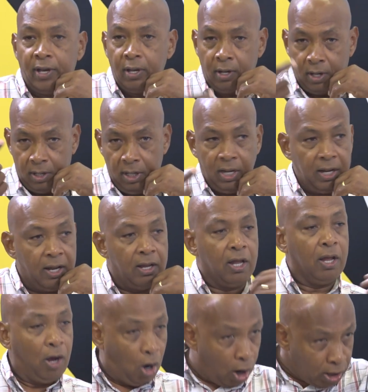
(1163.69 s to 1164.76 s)
Or your loved
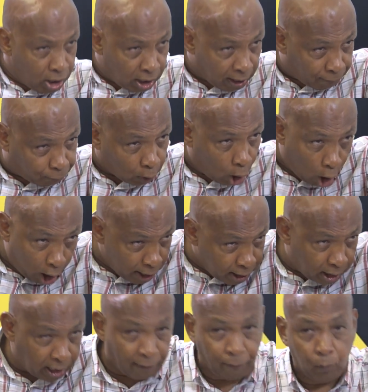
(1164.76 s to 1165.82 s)
ones. Or, or your, your, loved, ones. Or
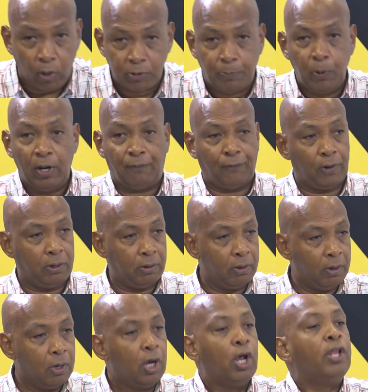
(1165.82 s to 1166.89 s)
your loved ones. Your beautiful. wife,
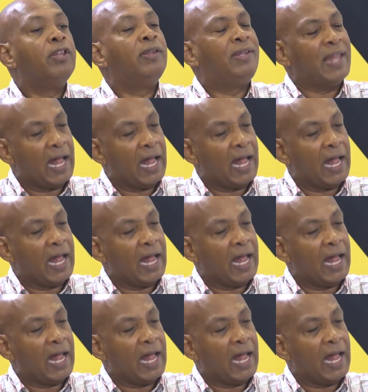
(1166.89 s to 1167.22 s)
your children.